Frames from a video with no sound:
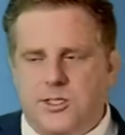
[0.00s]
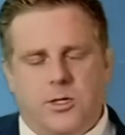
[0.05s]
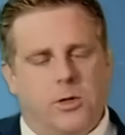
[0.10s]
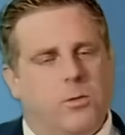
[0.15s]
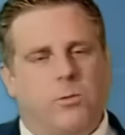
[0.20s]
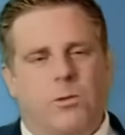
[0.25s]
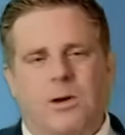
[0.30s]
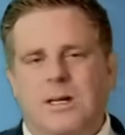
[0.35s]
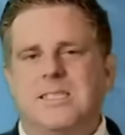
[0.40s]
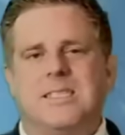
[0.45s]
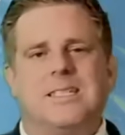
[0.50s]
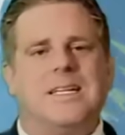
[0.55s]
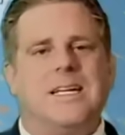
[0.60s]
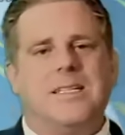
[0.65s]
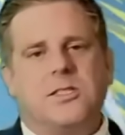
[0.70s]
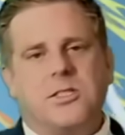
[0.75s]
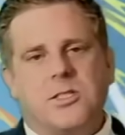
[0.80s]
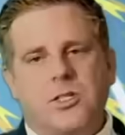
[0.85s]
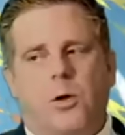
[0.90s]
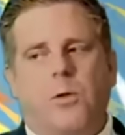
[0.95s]
So once it
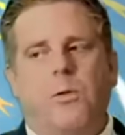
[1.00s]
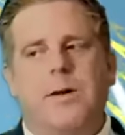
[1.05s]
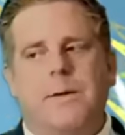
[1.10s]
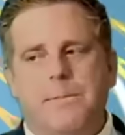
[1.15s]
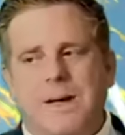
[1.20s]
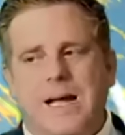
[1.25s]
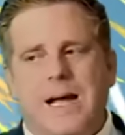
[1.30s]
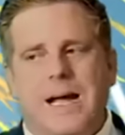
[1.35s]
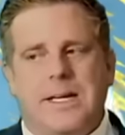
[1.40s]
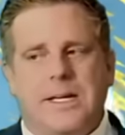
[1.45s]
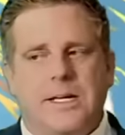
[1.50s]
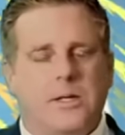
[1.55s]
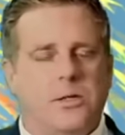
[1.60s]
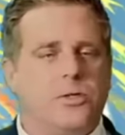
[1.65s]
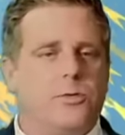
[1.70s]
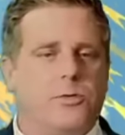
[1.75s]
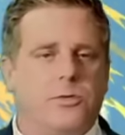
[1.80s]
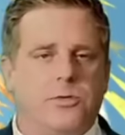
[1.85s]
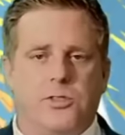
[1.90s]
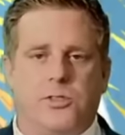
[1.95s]
gets going back here
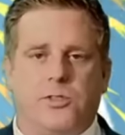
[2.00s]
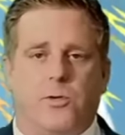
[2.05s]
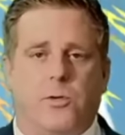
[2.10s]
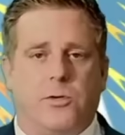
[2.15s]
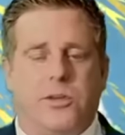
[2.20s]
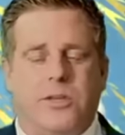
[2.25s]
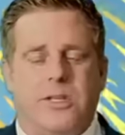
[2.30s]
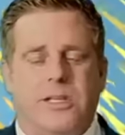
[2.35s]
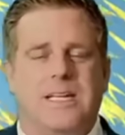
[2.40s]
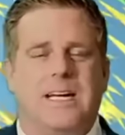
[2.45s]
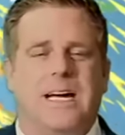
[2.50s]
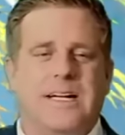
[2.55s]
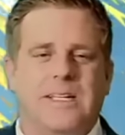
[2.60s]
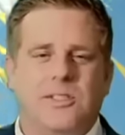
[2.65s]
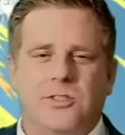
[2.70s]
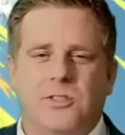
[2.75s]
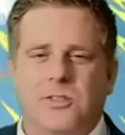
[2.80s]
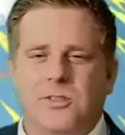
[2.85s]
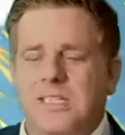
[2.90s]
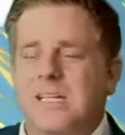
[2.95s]
towards those northern
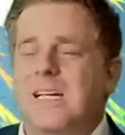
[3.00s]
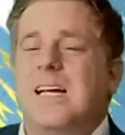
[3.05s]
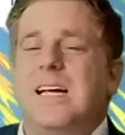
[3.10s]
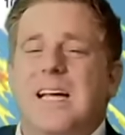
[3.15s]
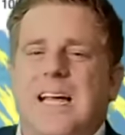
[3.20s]
latitudes,